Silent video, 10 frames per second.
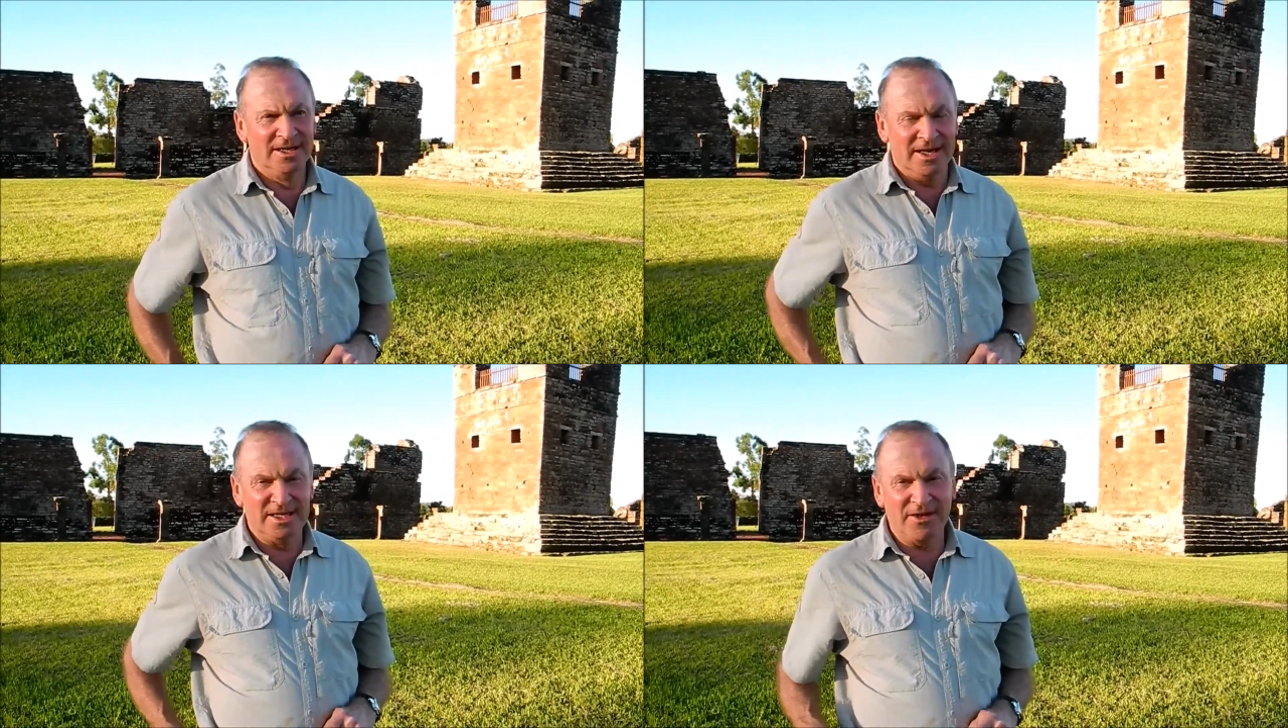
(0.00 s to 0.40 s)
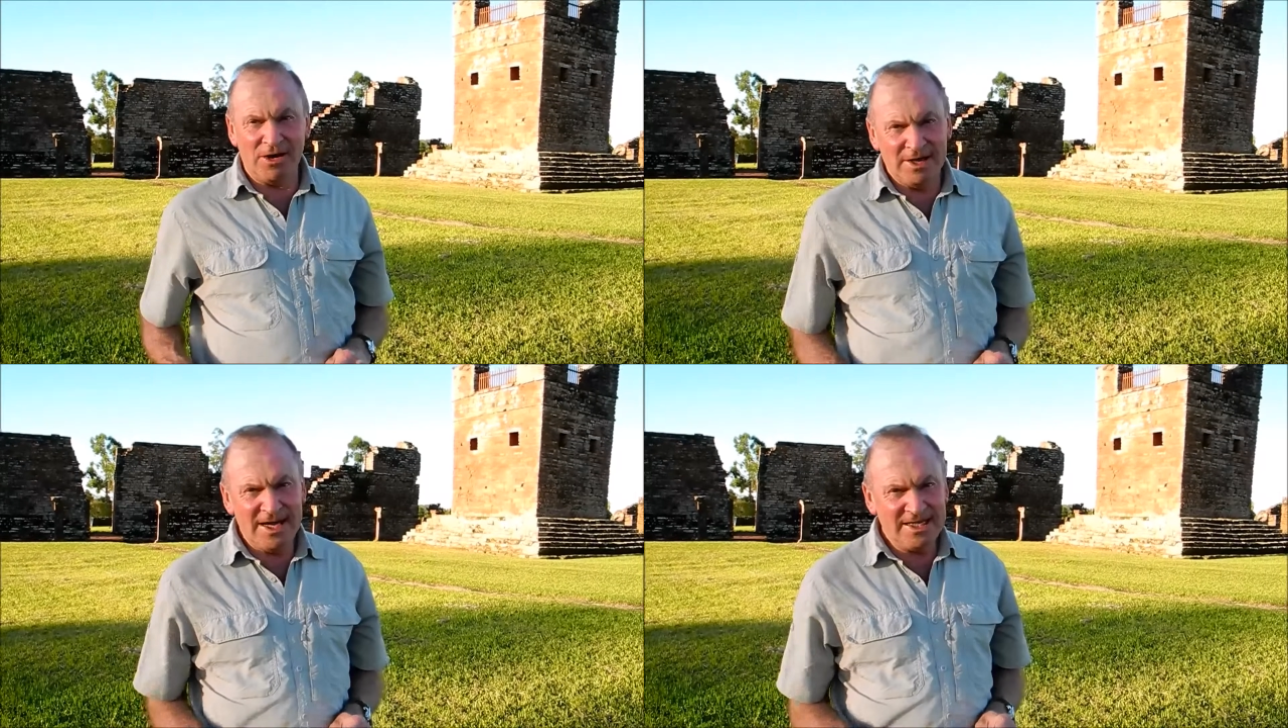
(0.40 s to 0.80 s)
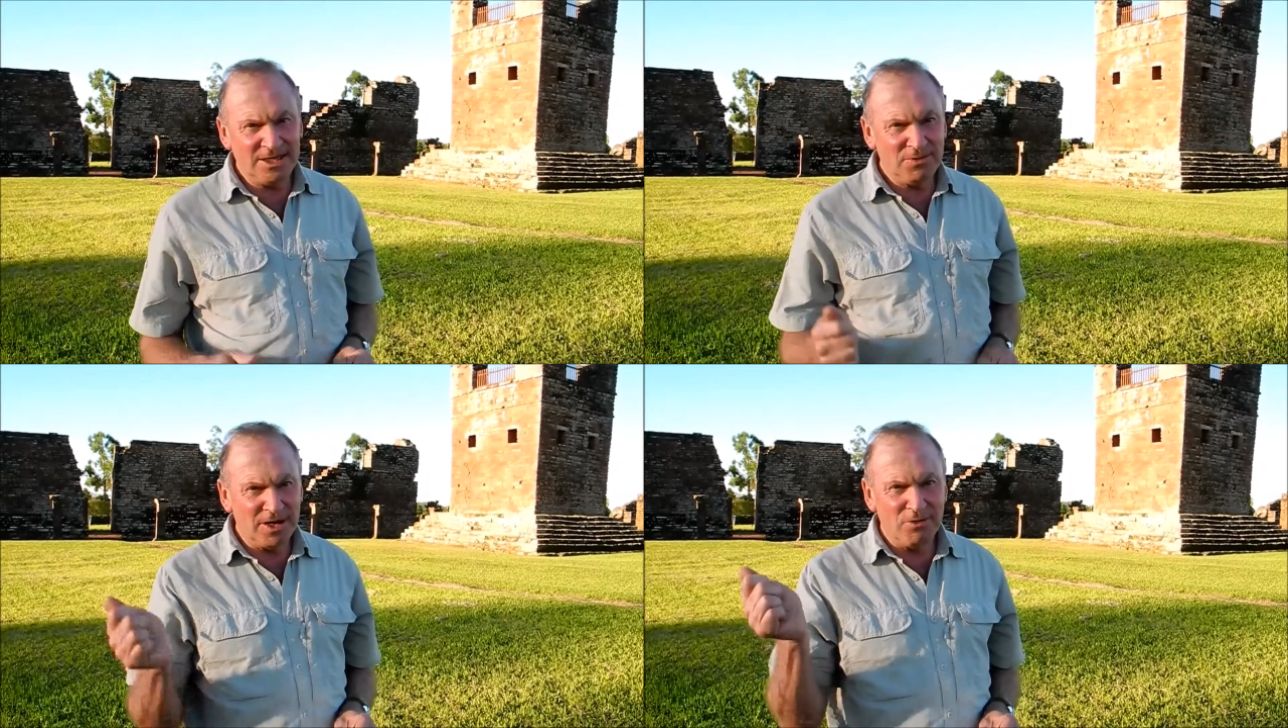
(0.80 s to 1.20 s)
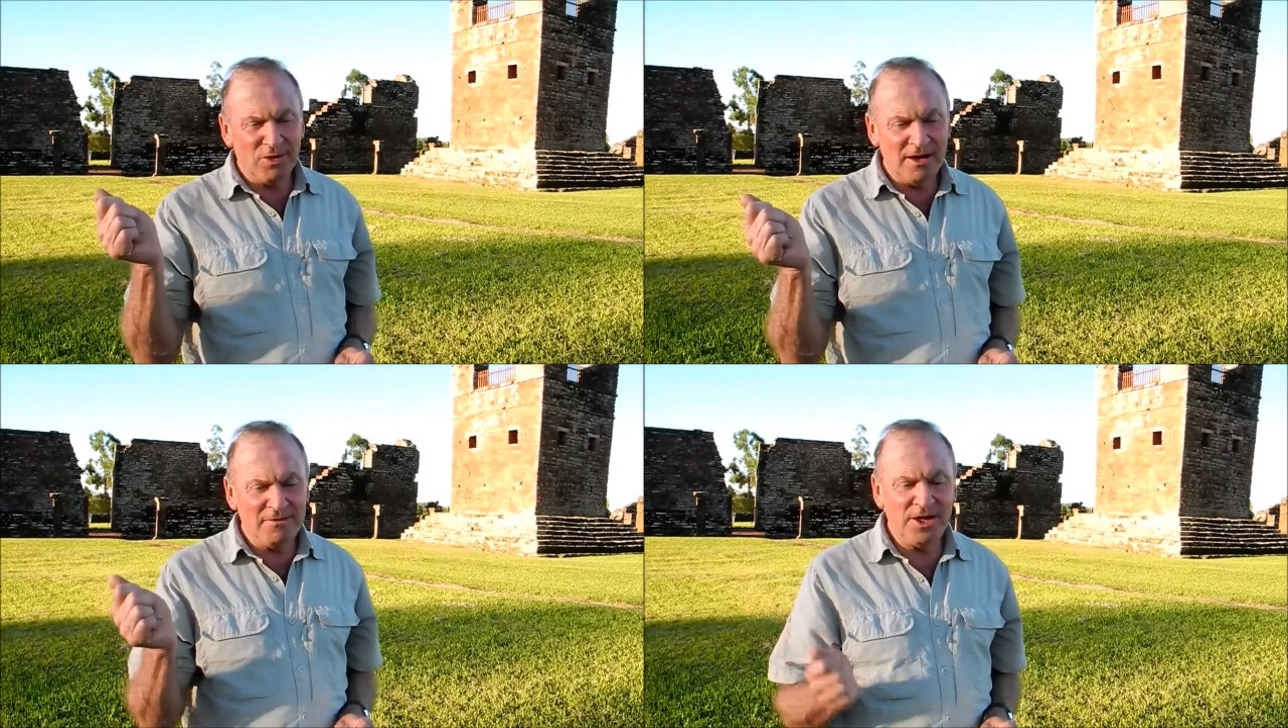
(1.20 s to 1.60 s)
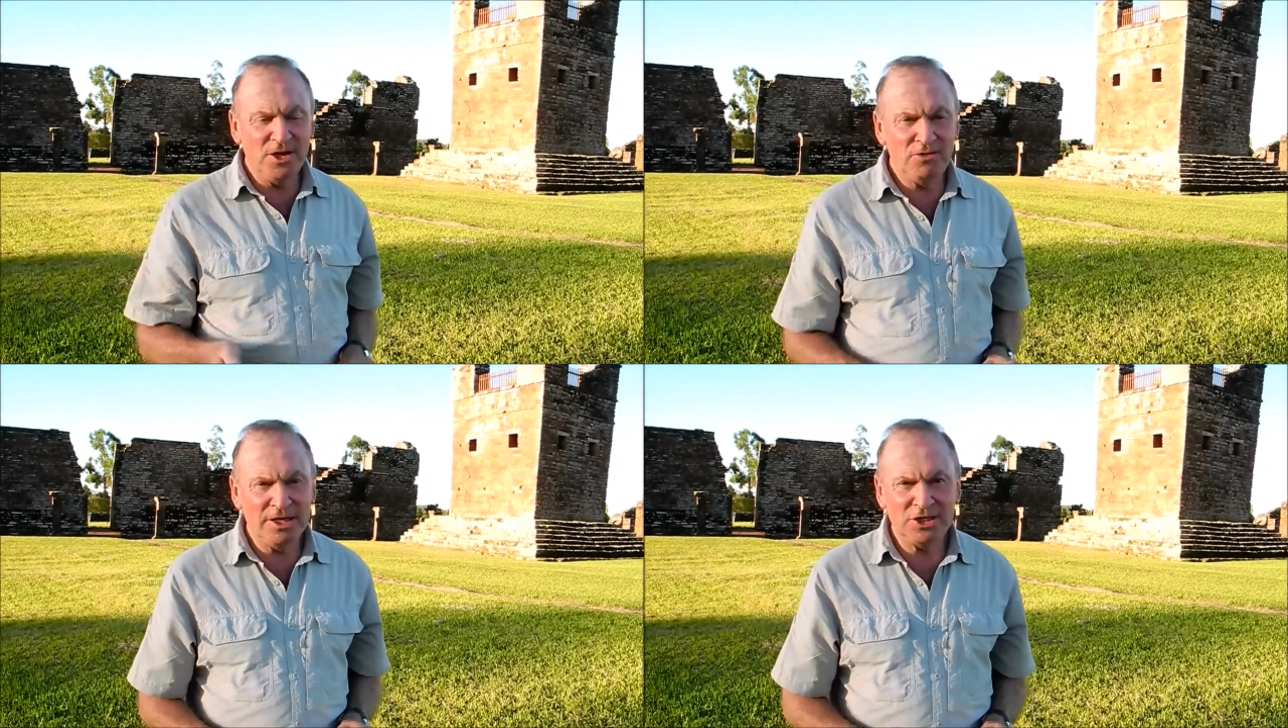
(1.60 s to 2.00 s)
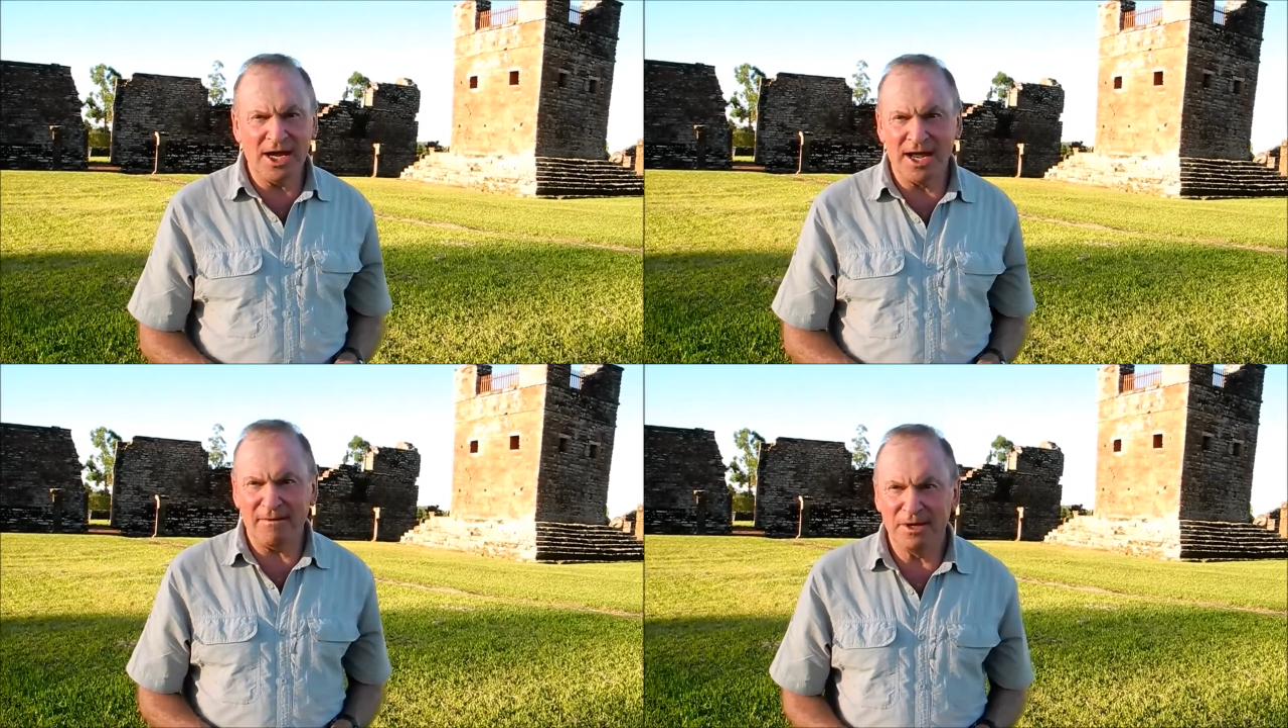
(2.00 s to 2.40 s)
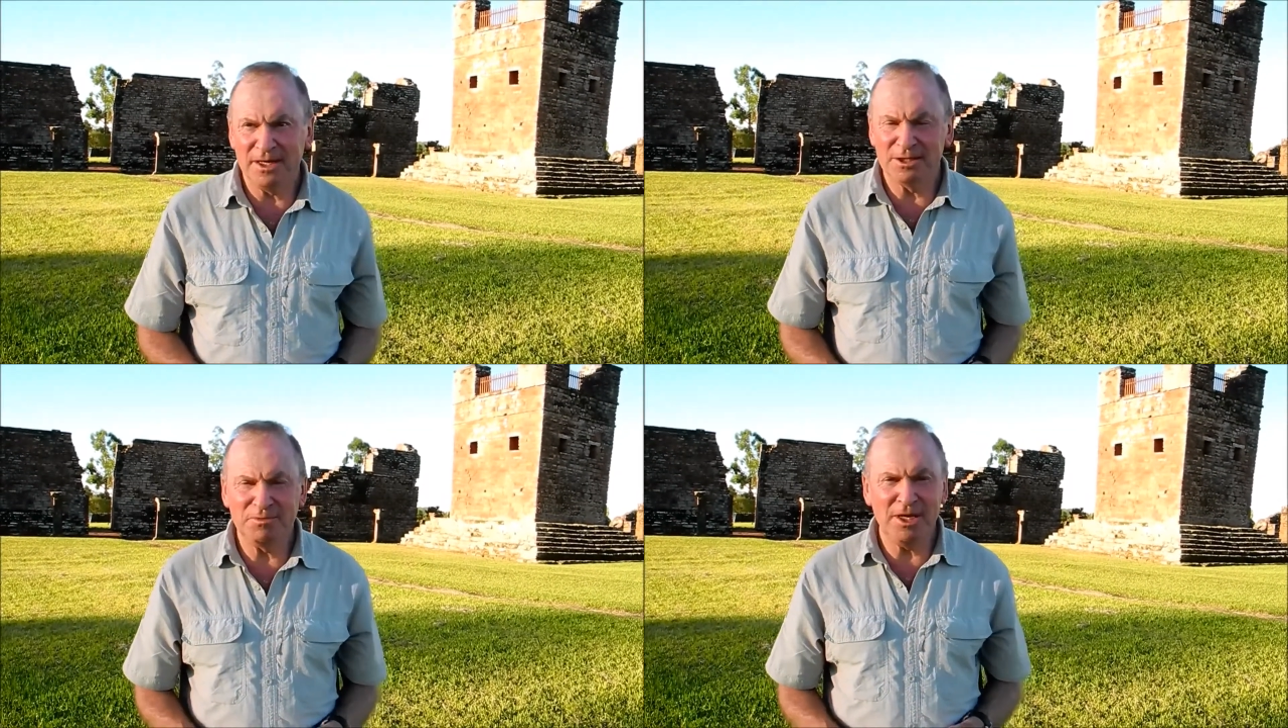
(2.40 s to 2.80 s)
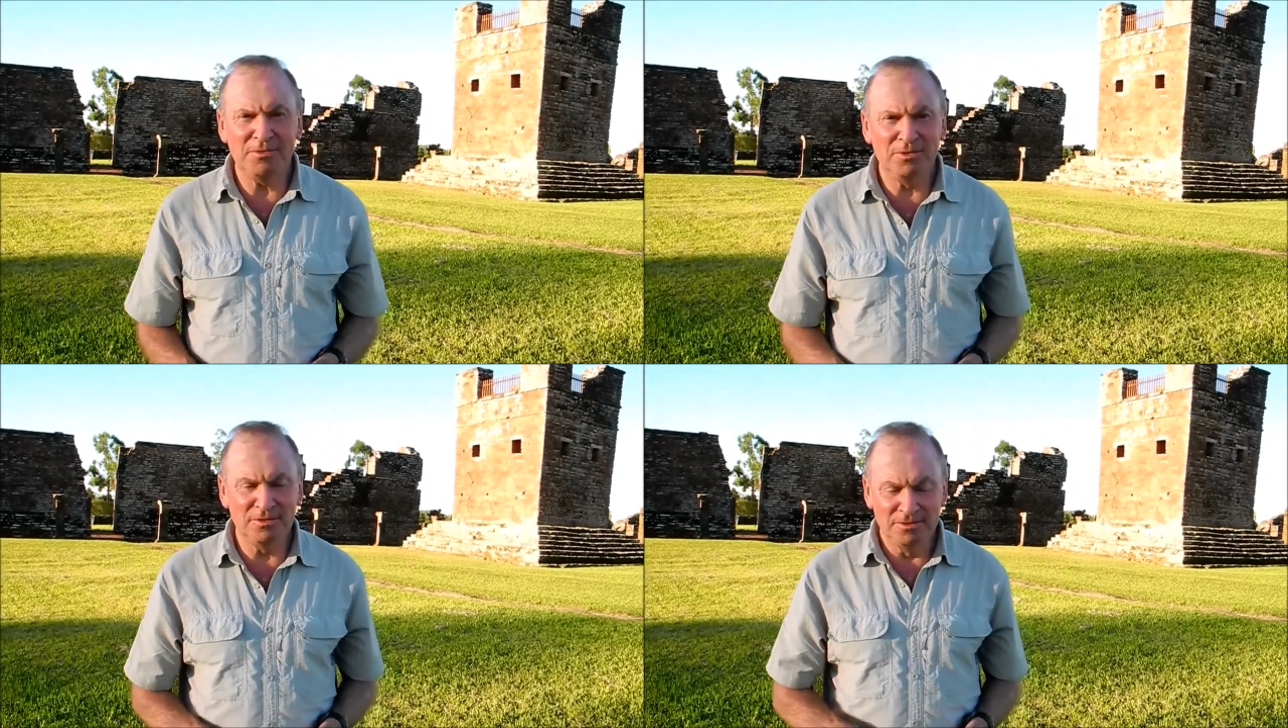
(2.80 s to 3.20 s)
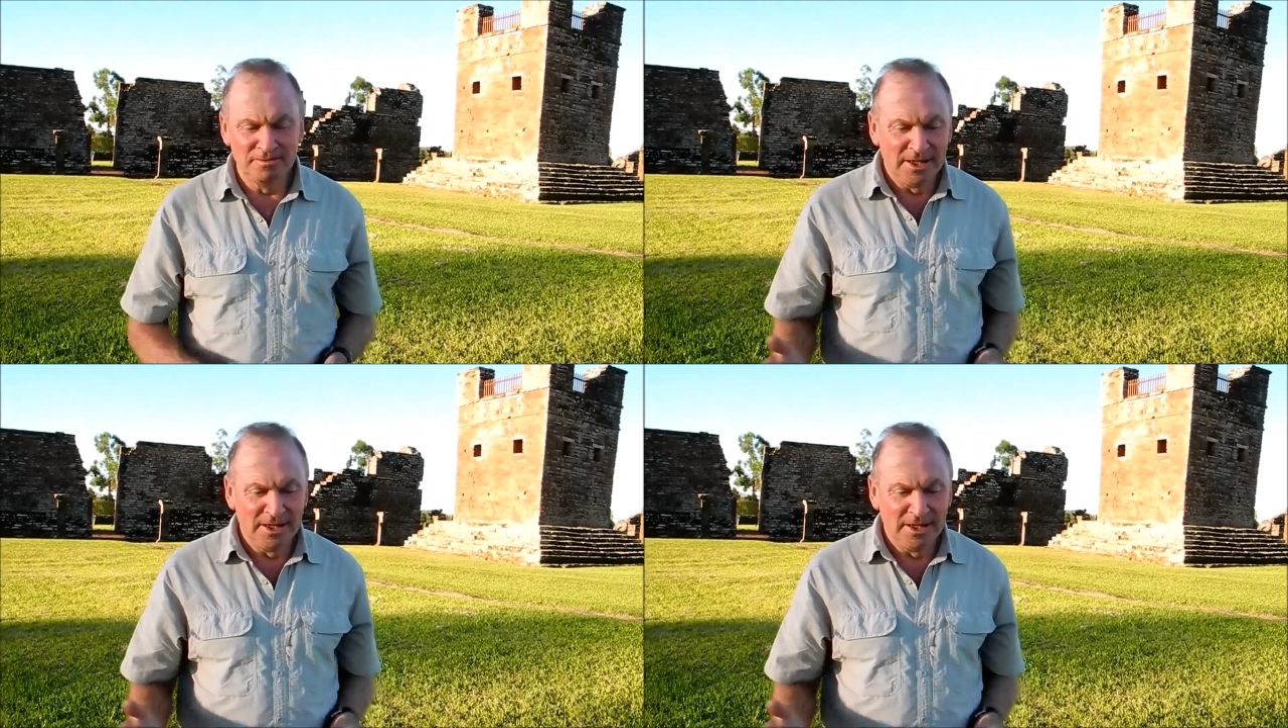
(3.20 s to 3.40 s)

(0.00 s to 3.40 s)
It's very easy when I wave the Union Jack because people